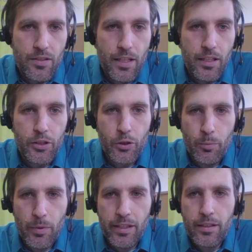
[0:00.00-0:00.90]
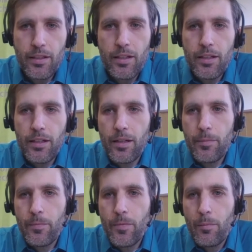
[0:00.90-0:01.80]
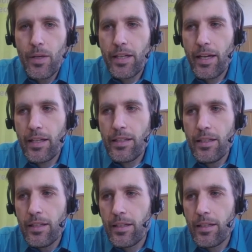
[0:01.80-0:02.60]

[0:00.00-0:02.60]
than in Germany. But again,